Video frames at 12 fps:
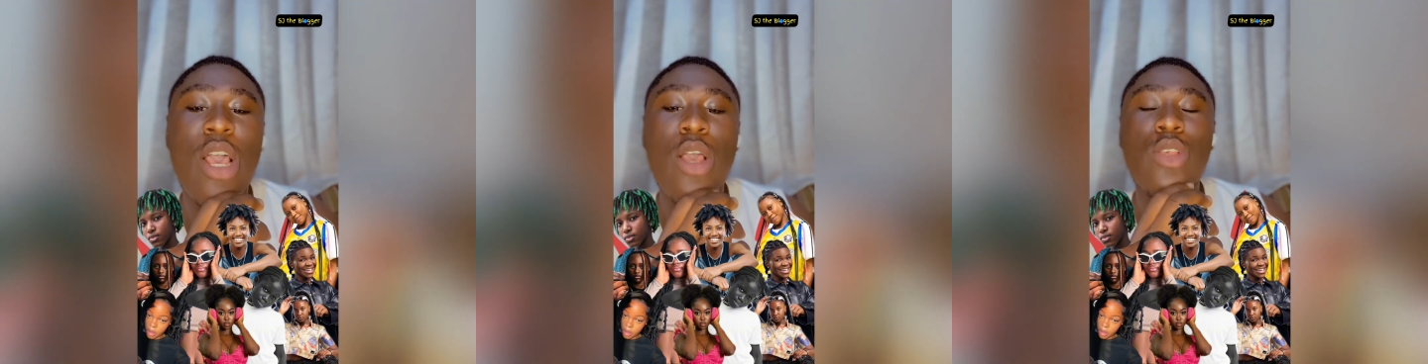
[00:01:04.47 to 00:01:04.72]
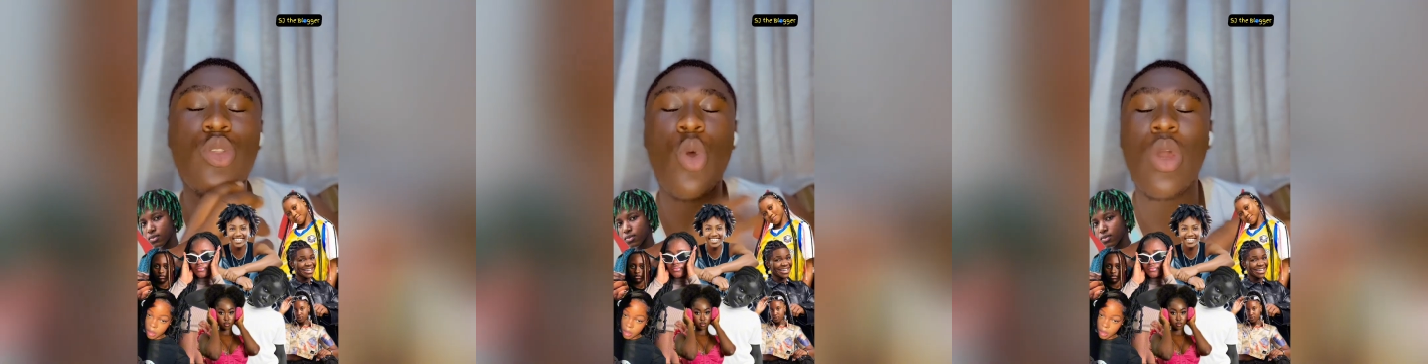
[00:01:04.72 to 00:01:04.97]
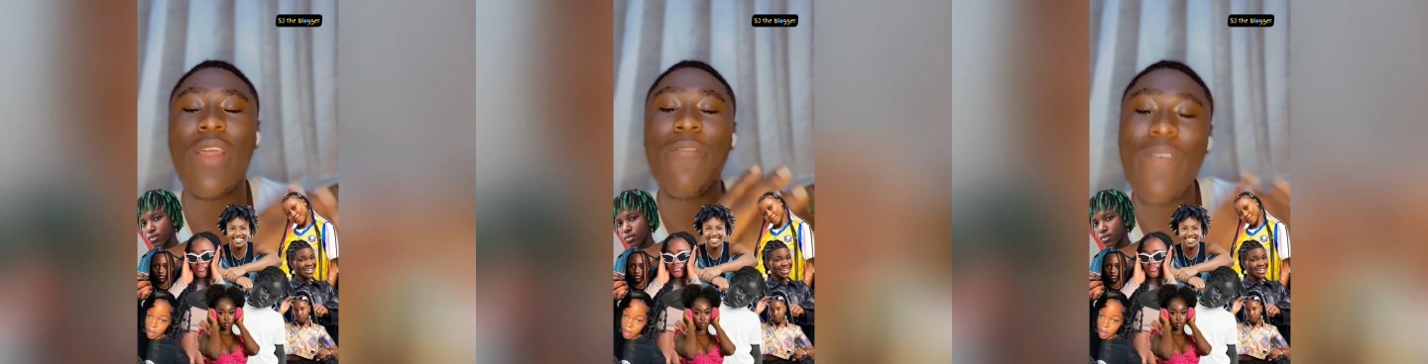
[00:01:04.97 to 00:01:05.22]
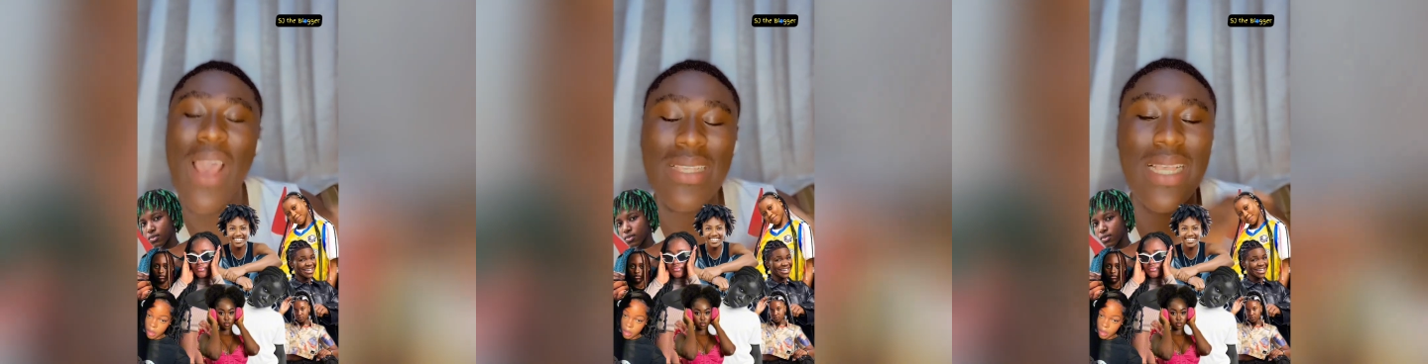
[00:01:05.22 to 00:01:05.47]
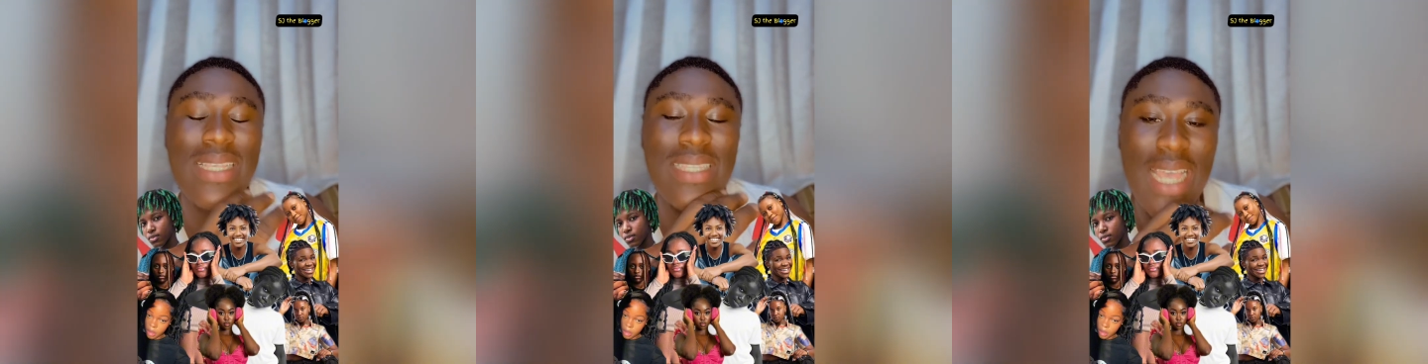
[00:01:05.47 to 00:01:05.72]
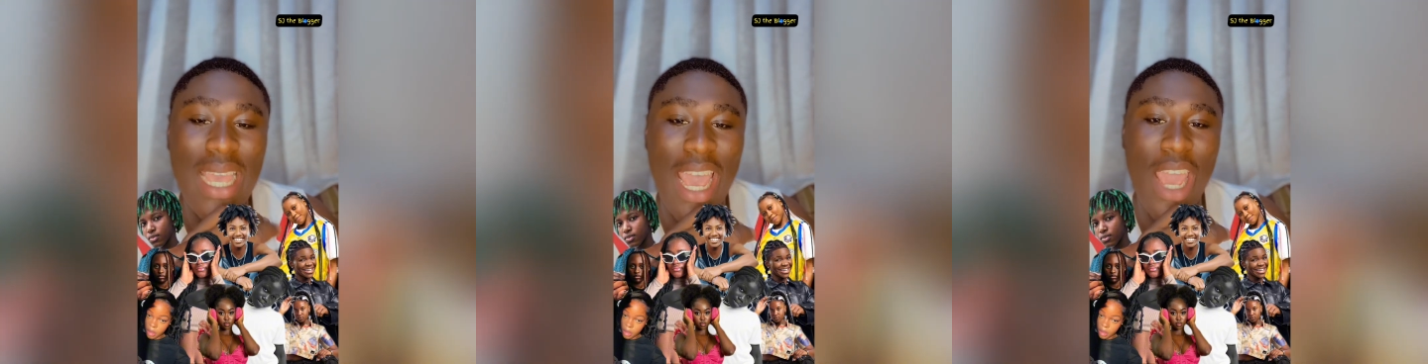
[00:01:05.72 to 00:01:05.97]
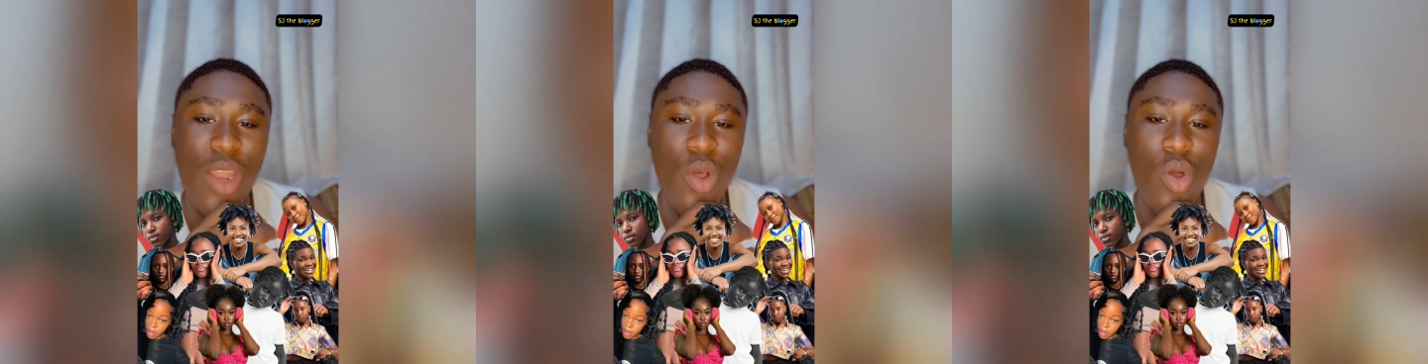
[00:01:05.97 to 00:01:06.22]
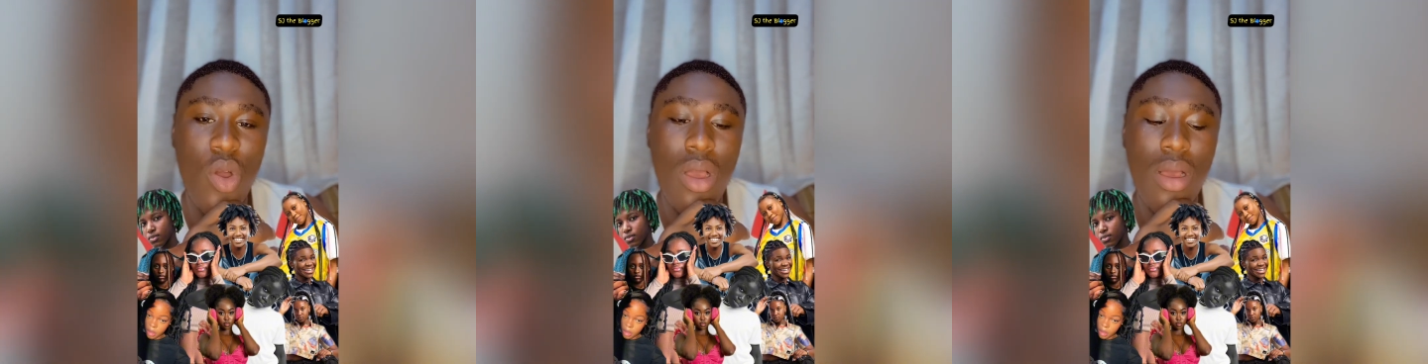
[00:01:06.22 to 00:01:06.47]
So the first and second, you
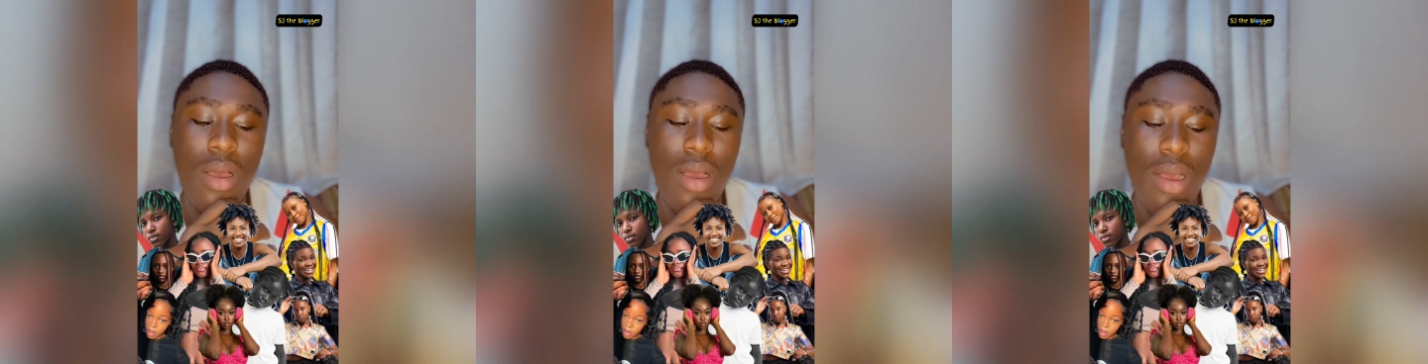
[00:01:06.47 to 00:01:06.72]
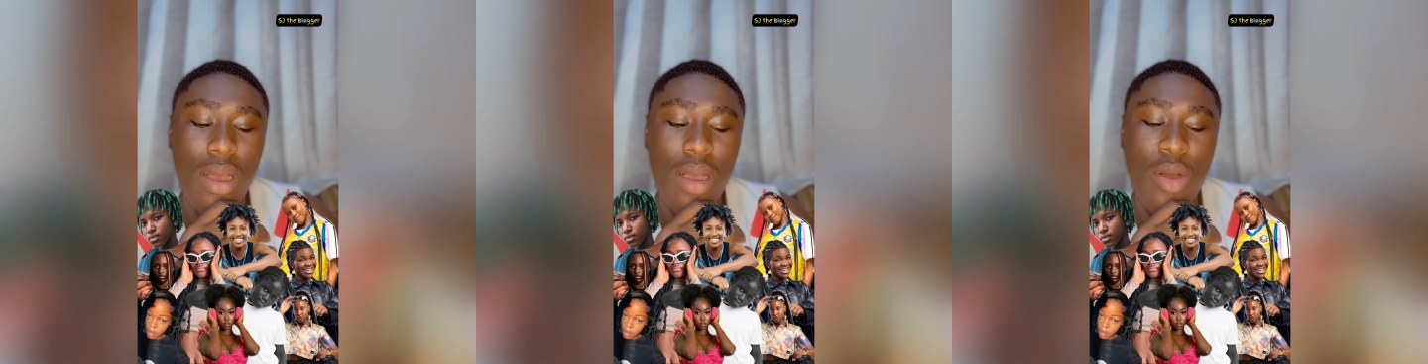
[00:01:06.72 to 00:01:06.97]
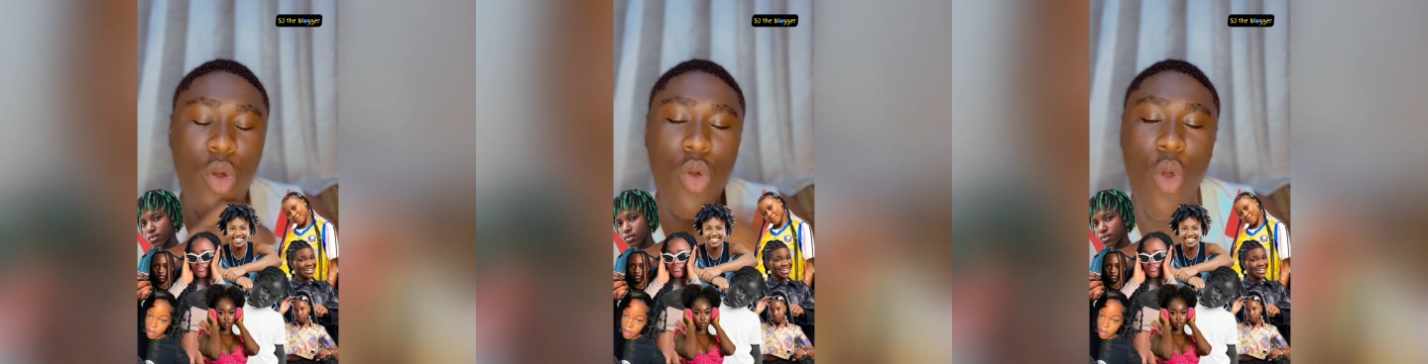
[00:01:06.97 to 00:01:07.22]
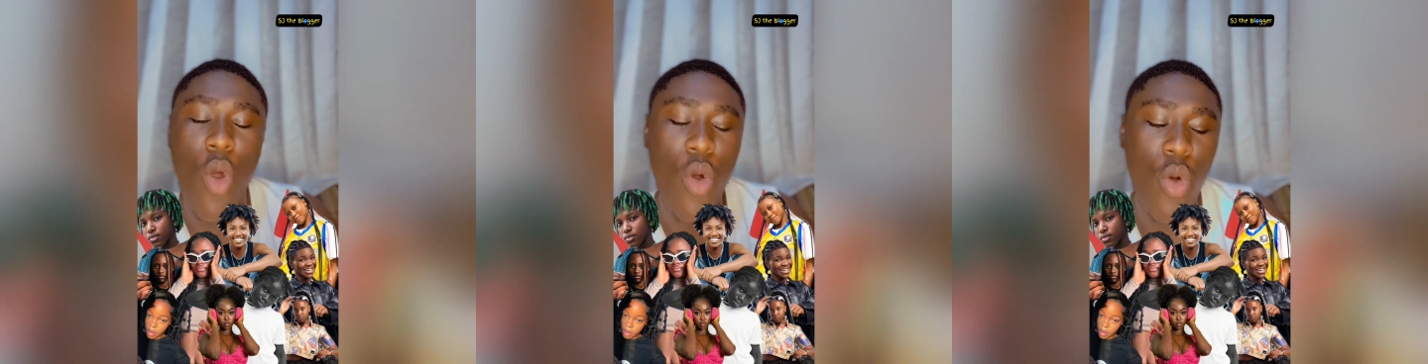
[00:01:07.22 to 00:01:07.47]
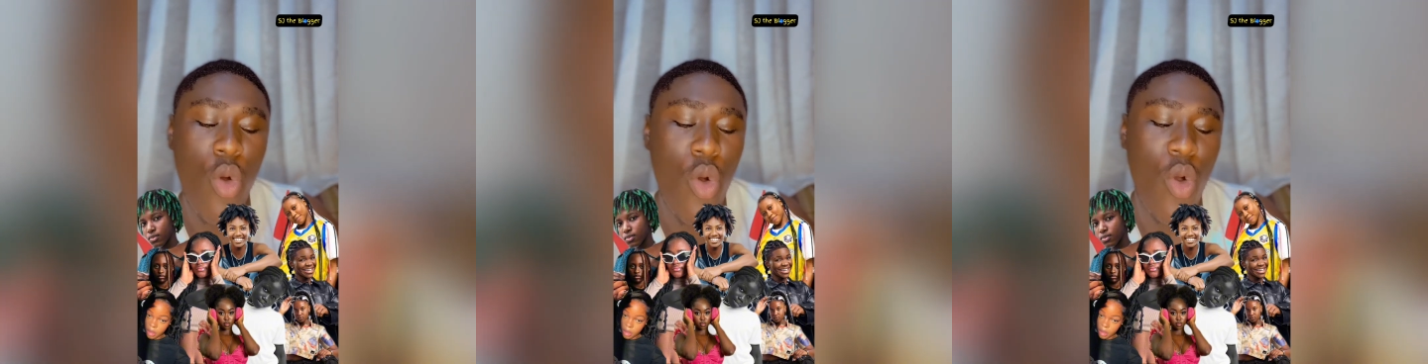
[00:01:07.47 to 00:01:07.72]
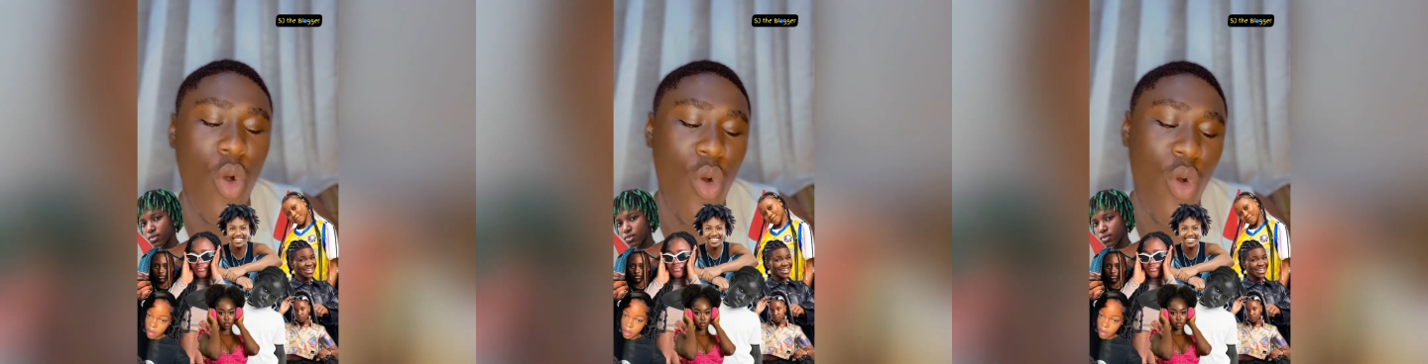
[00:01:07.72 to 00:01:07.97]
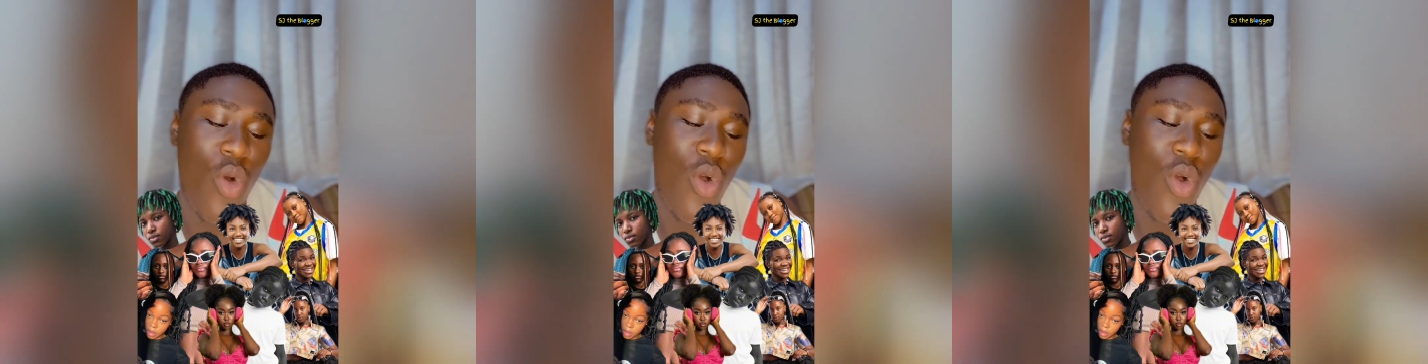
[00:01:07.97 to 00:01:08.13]
know, who